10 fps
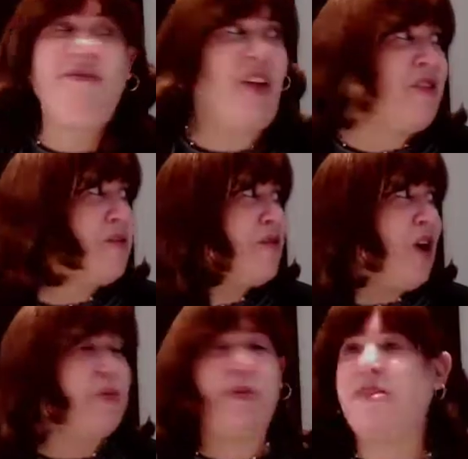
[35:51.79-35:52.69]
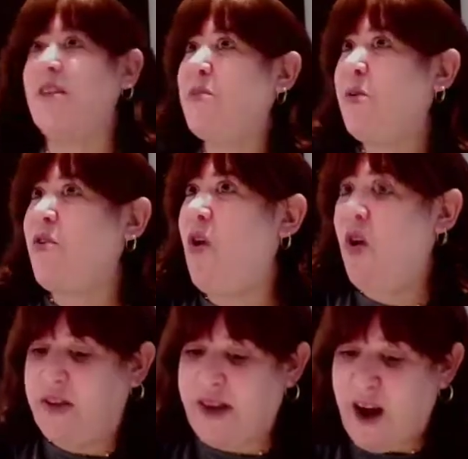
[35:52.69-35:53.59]
So salt was given with all
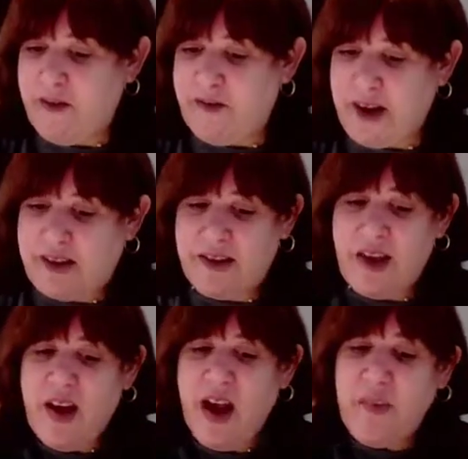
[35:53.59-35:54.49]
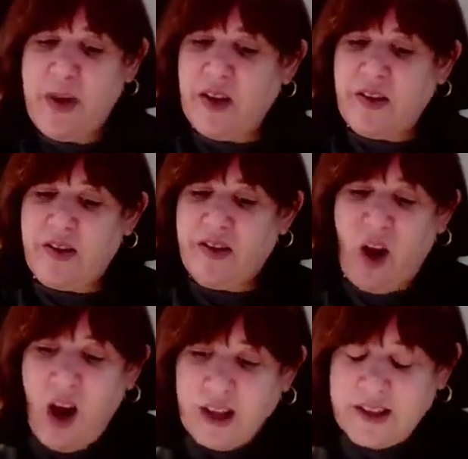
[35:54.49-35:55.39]
the sacrifices because
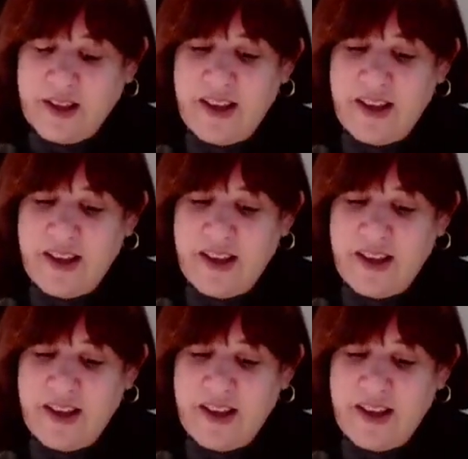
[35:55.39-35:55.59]
salt